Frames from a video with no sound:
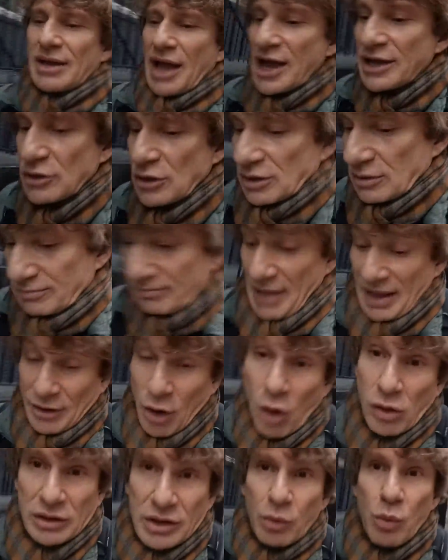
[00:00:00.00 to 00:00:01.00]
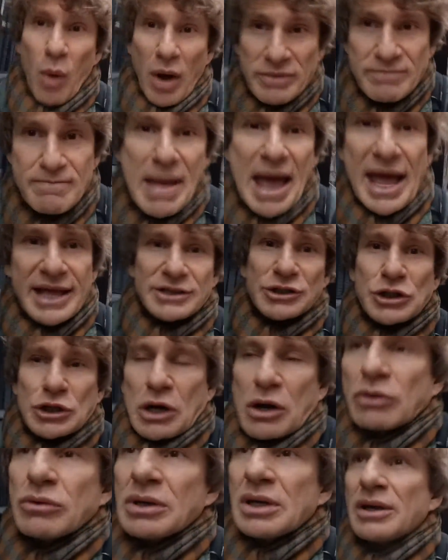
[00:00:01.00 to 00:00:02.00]
I call it a one-man
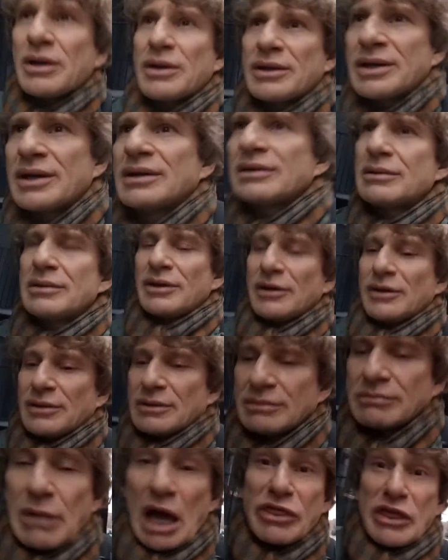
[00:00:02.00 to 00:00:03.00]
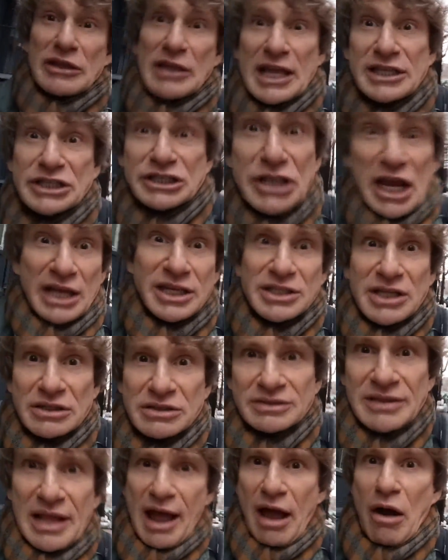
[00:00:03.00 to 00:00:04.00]
show. I think that's
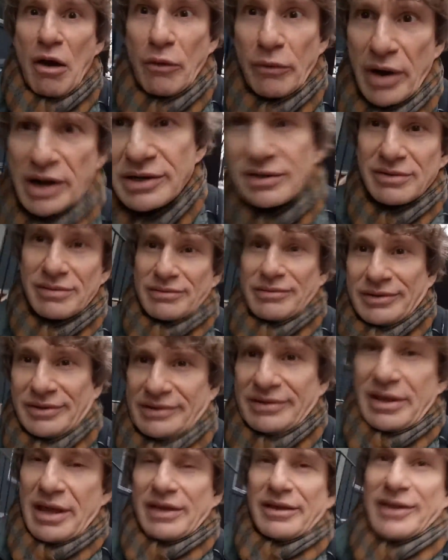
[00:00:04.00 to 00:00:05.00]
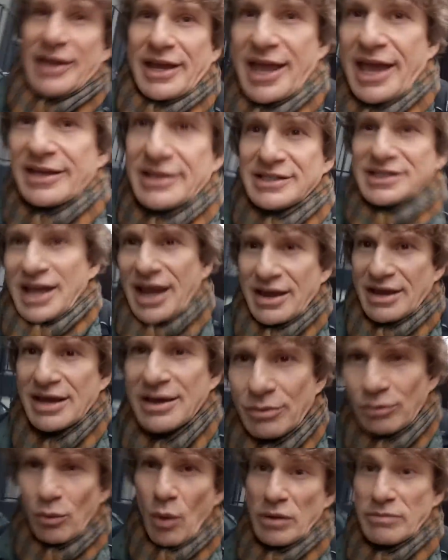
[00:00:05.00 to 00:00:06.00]
sexist now, right? You can't say
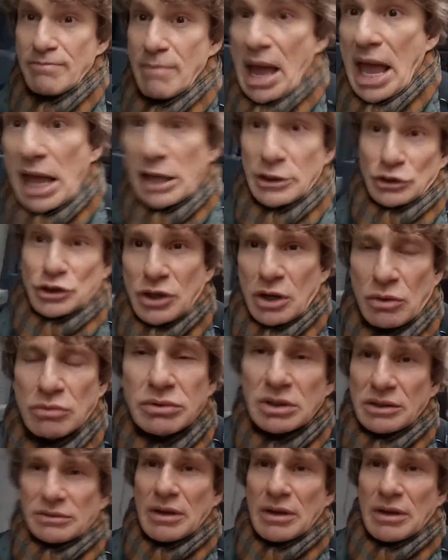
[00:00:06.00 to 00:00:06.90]
one-man show.